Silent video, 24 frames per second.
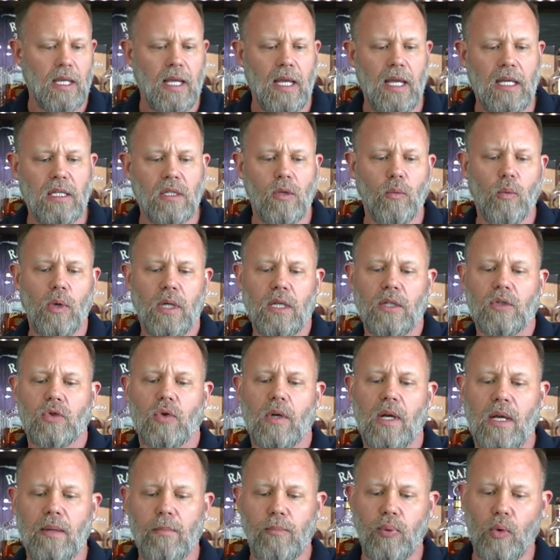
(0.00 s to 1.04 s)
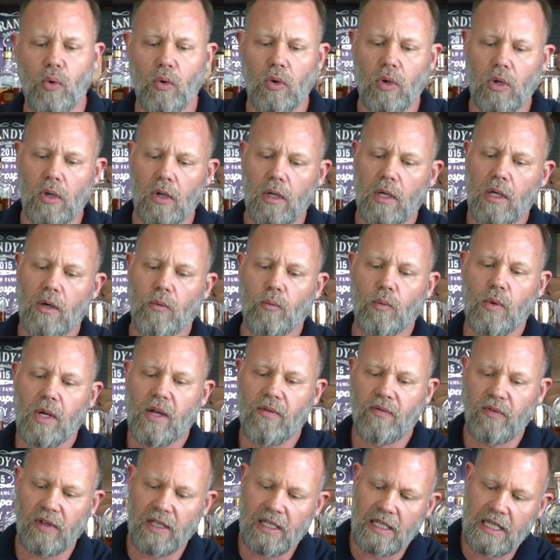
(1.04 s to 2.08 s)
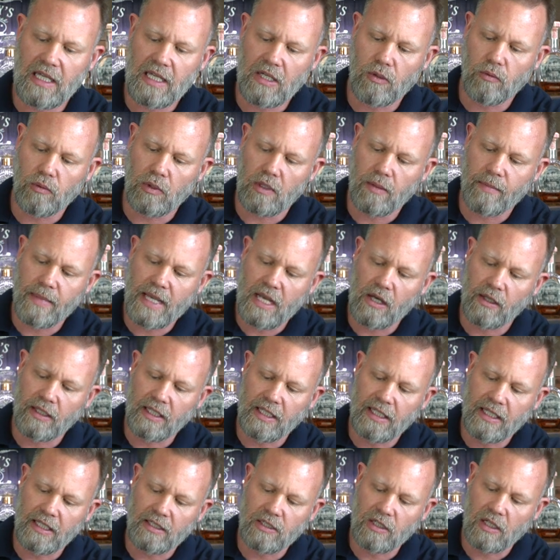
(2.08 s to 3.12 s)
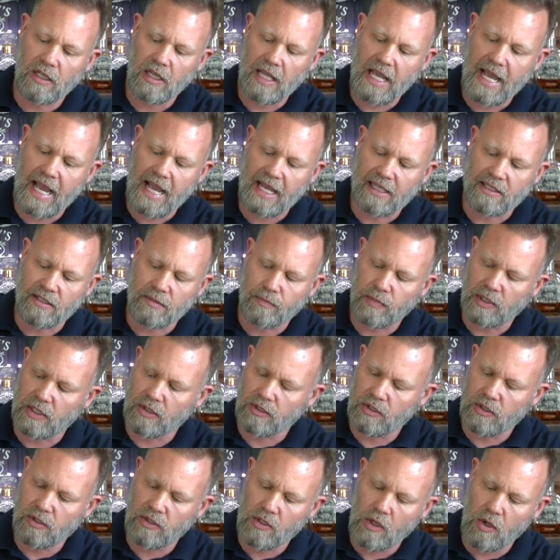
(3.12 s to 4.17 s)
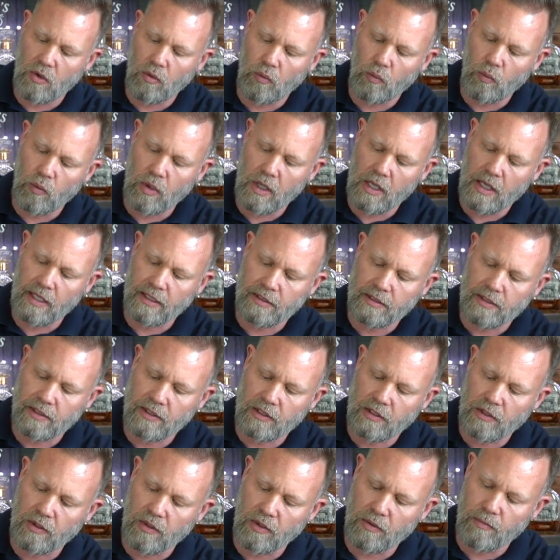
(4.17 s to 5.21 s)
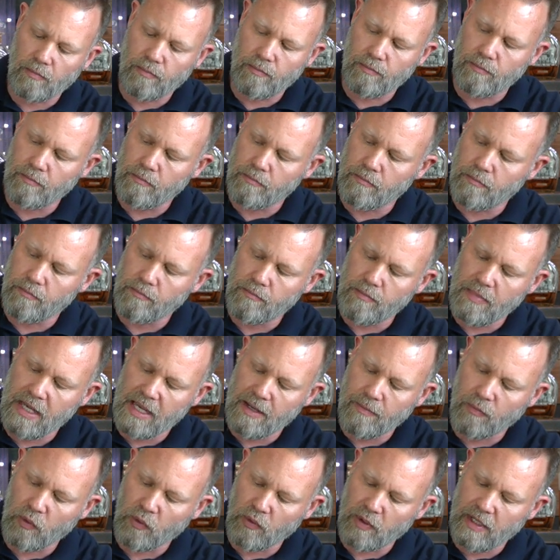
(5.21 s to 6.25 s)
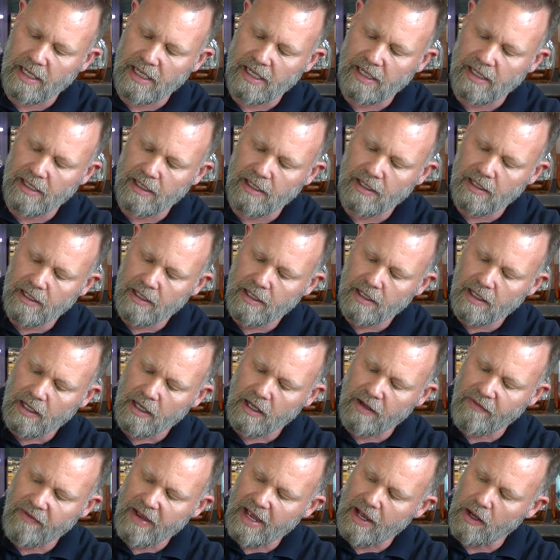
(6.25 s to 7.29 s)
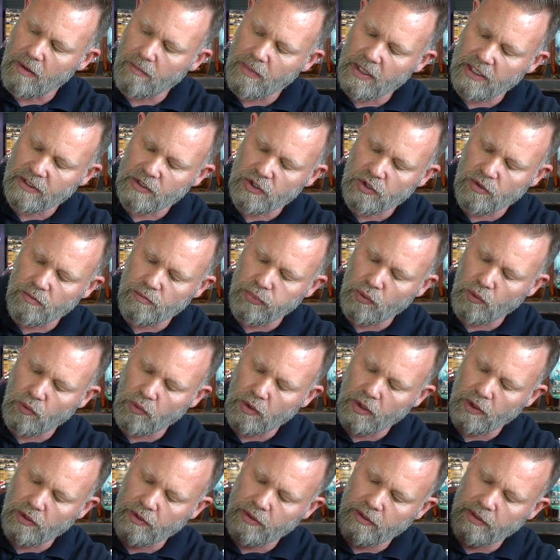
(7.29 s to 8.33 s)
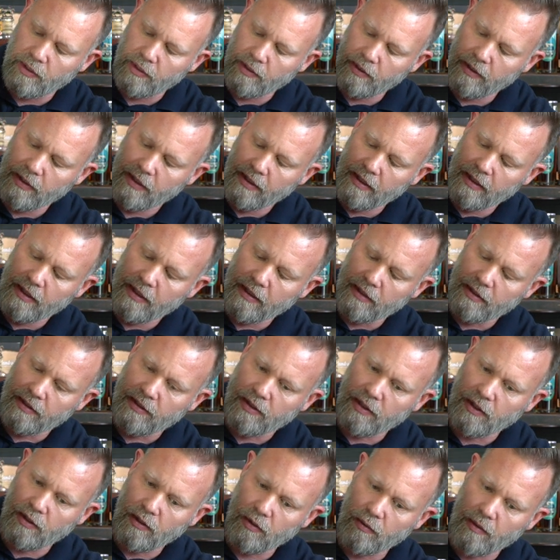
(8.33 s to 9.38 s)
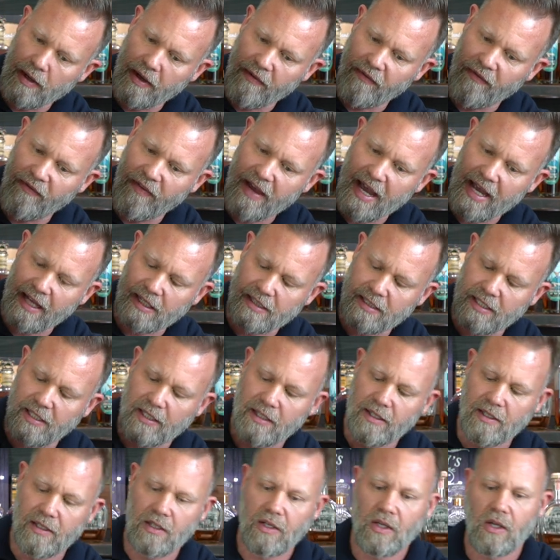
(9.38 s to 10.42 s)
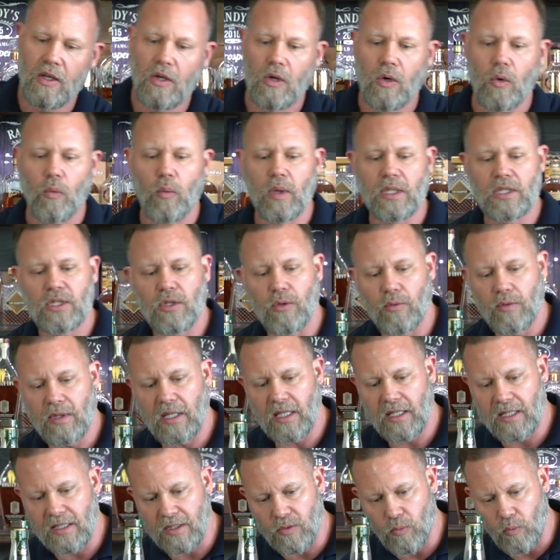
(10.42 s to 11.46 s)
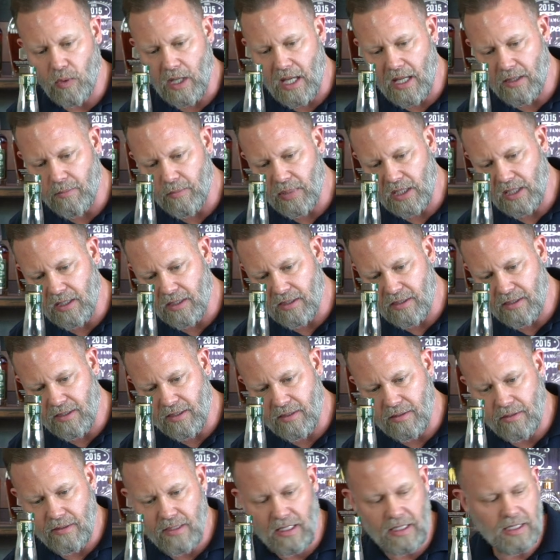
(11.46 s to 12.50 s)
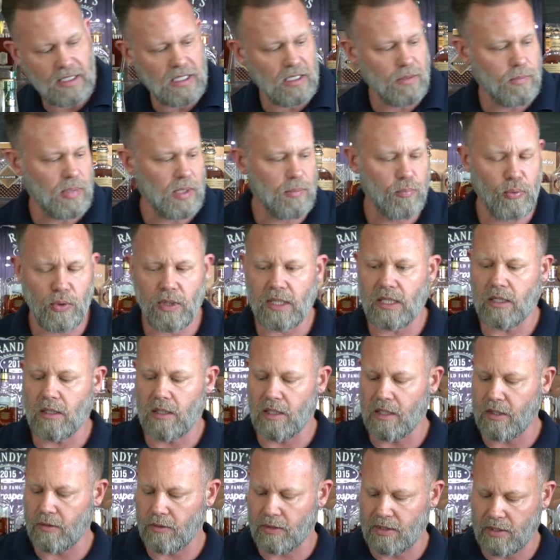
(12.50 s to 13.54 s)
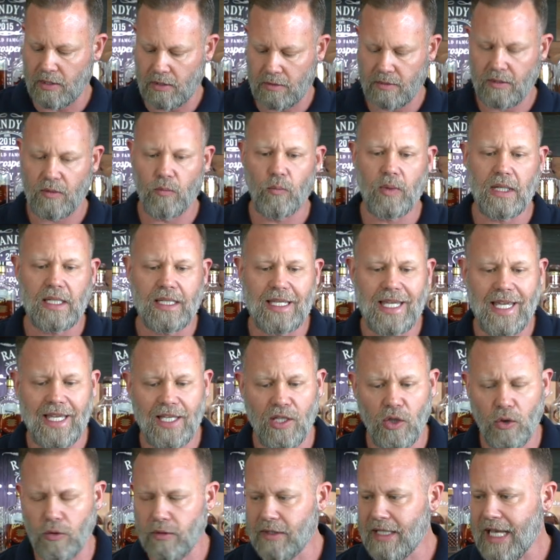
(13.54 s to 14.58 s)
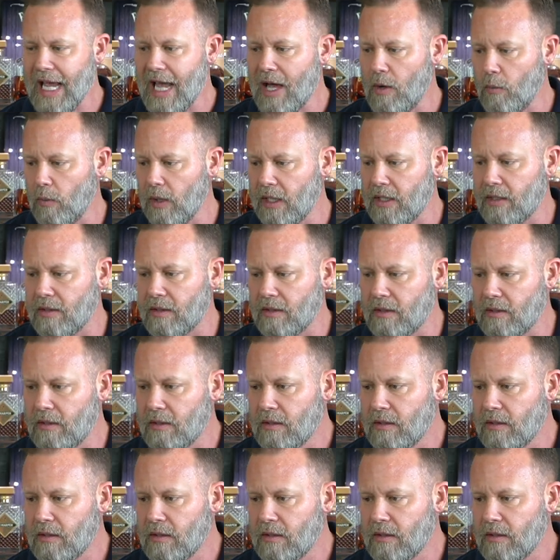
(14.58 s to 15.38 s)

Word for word: And you want to try and pour a roughly equal amount in each glass because you don't want your memory of how much you poured to affect what you think is what, because they need to be pretty close. We killed that one.